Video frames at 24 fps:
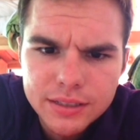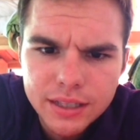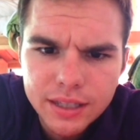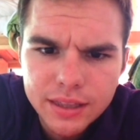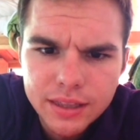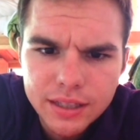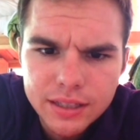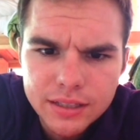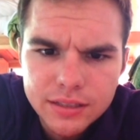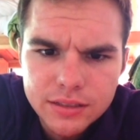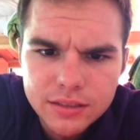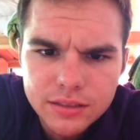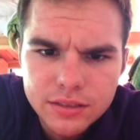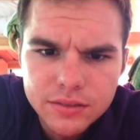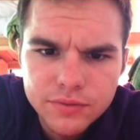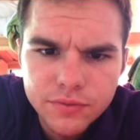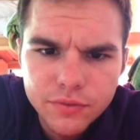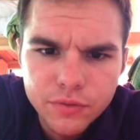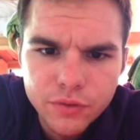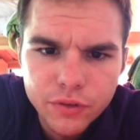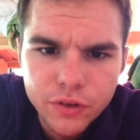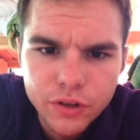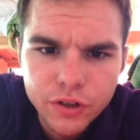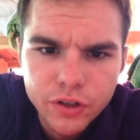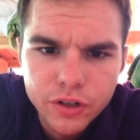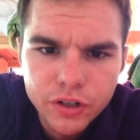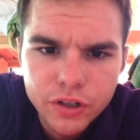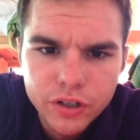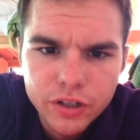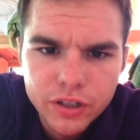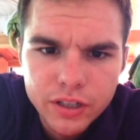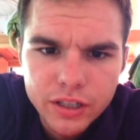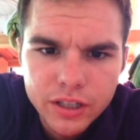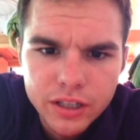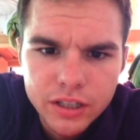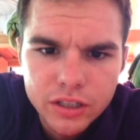I think it's for
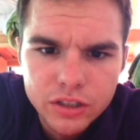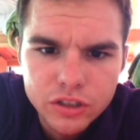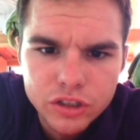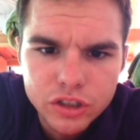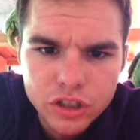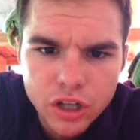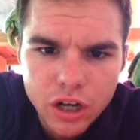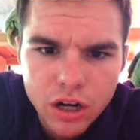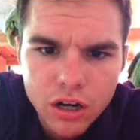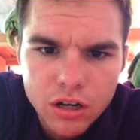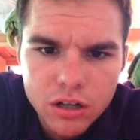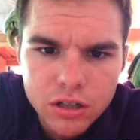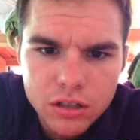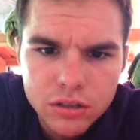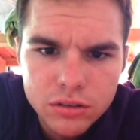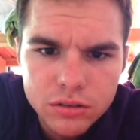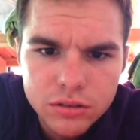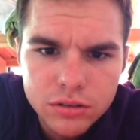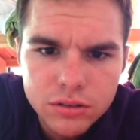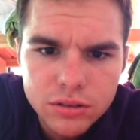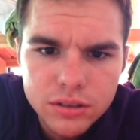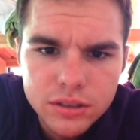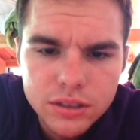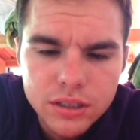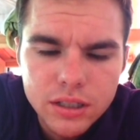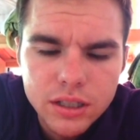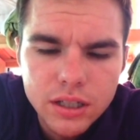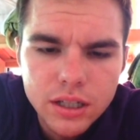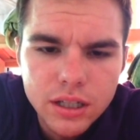King Charles